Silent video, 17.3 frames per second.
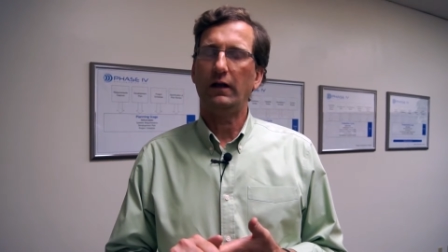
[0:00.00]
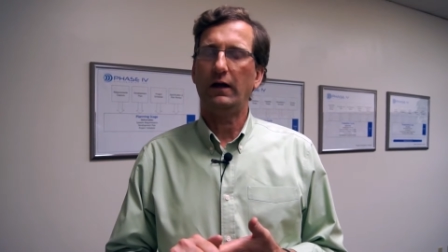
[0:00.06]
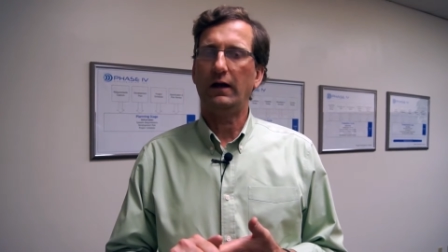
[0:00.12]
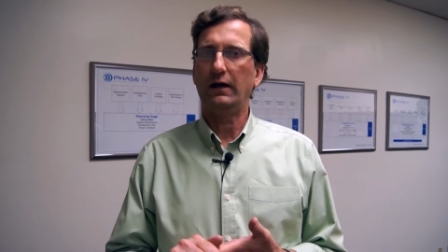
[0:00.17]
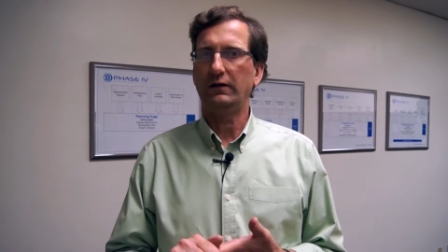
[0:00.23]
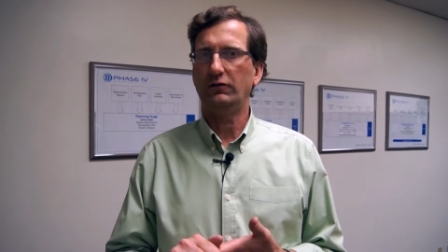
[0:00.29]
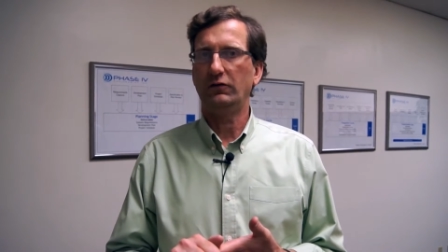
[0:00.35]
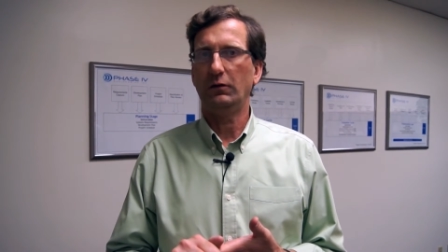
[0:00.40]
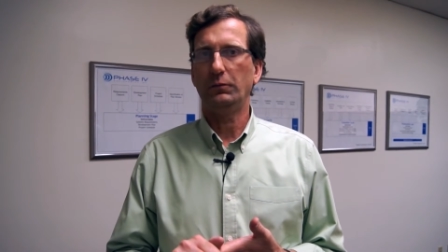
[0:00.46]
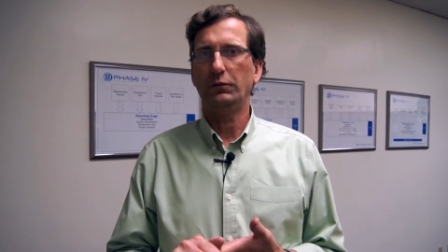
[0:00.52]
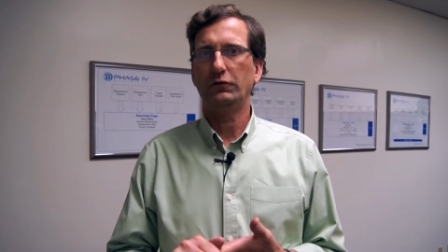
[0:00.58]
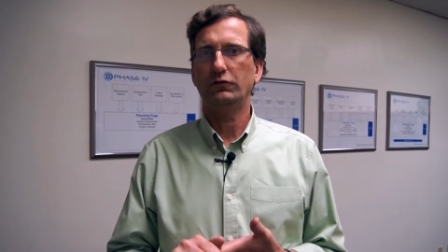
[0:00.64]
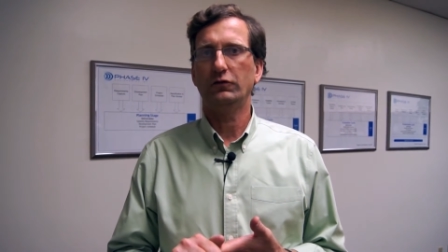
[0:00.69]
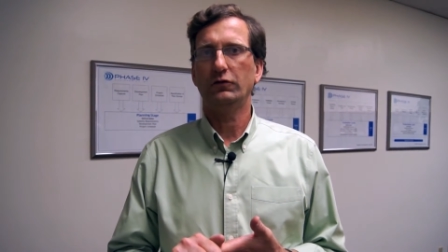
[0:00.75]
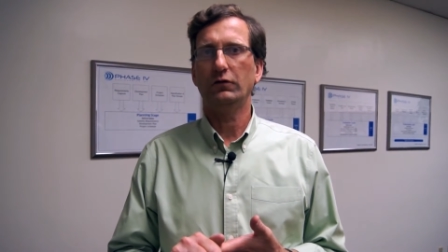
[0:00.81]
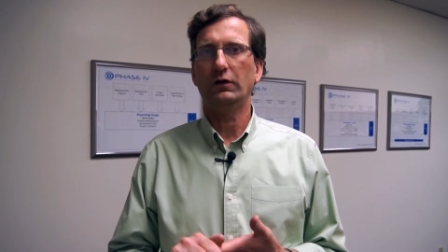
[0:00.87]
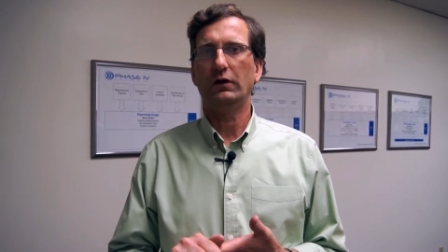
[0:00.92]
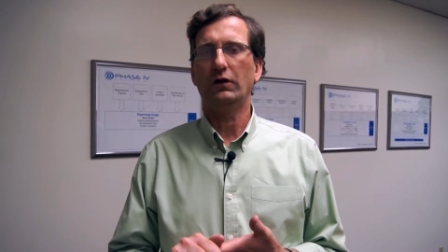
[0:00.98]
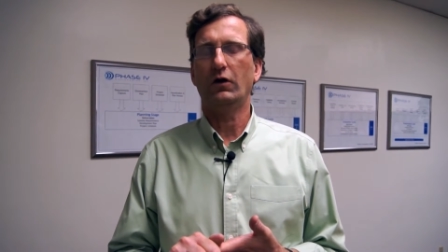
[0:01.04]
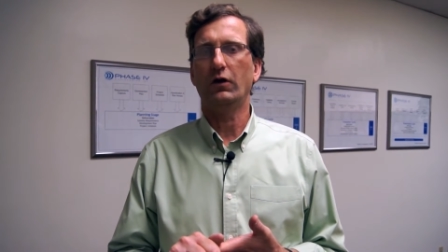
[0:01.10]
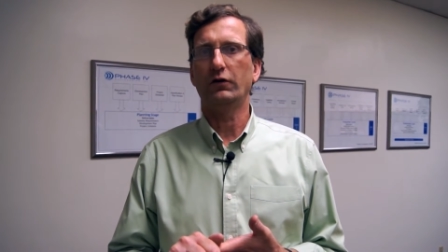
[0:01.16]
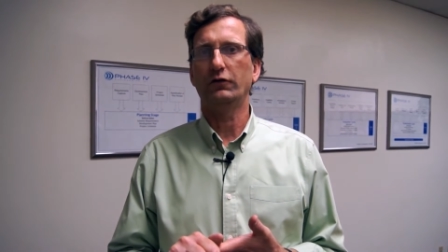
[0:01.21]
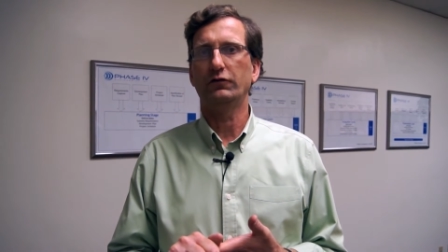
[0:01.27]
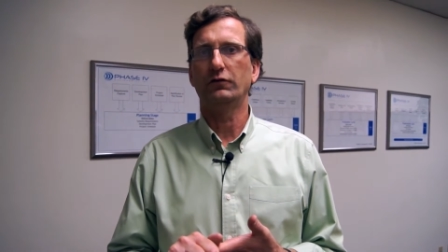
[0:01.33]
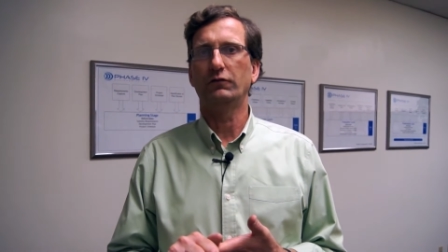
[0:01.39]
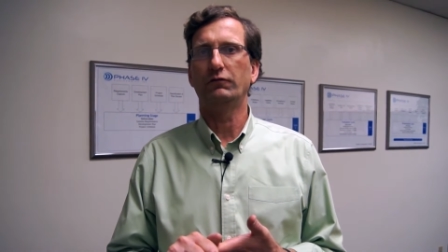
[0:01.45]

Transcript: high temperature and harsh